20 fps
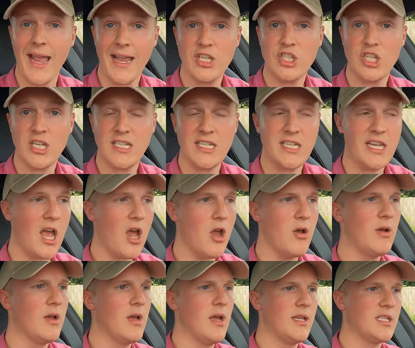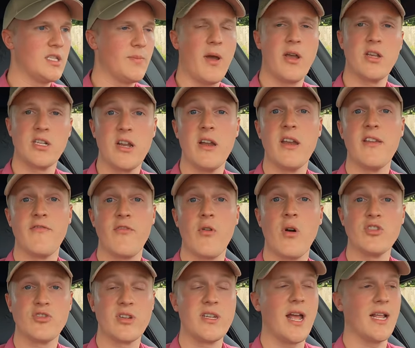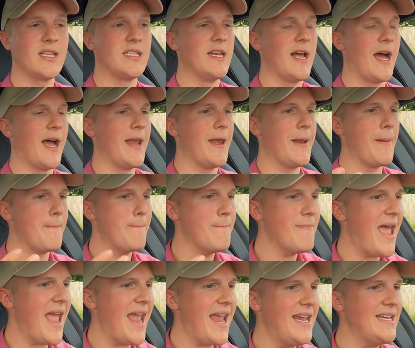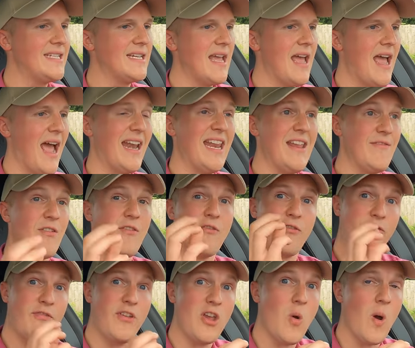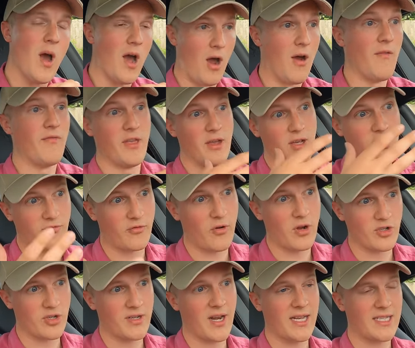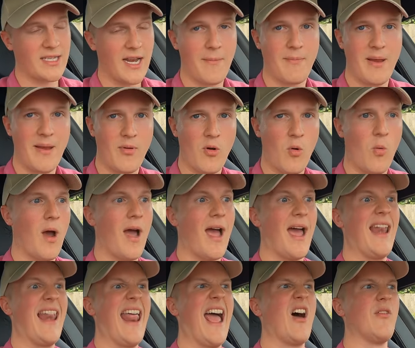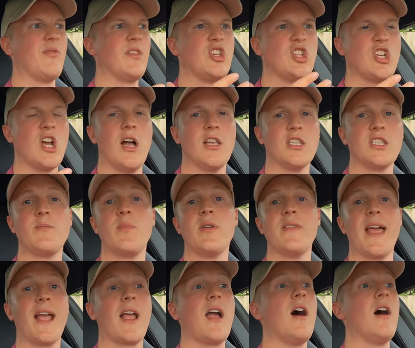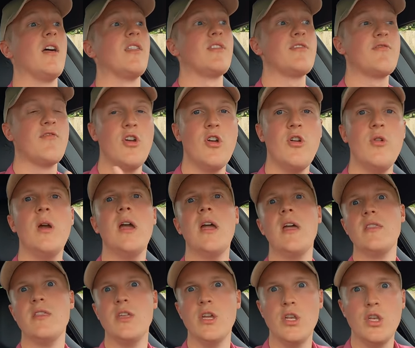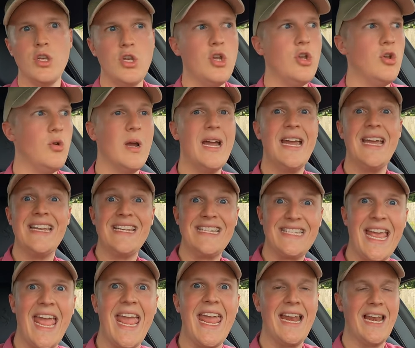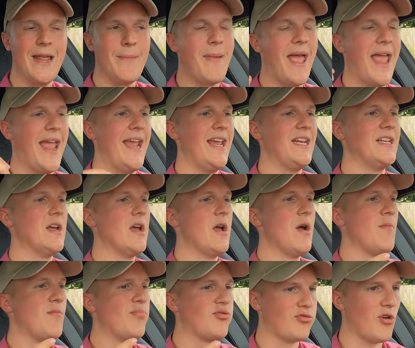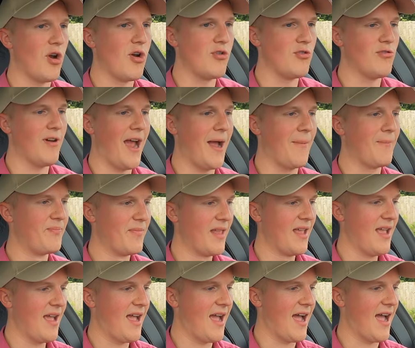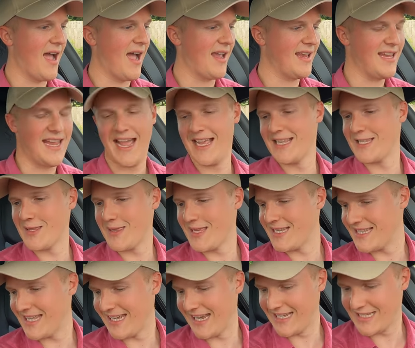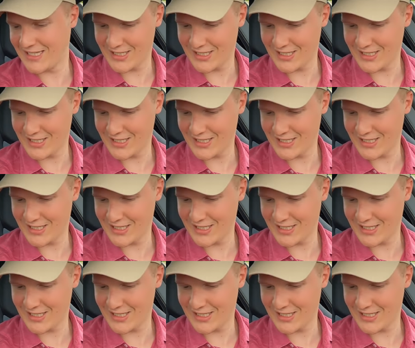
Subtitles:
a GTO, supposedly only 499 made, and even fewer of those 499 people were allowed the chance to put their car through the new tailor-made program. So this thing is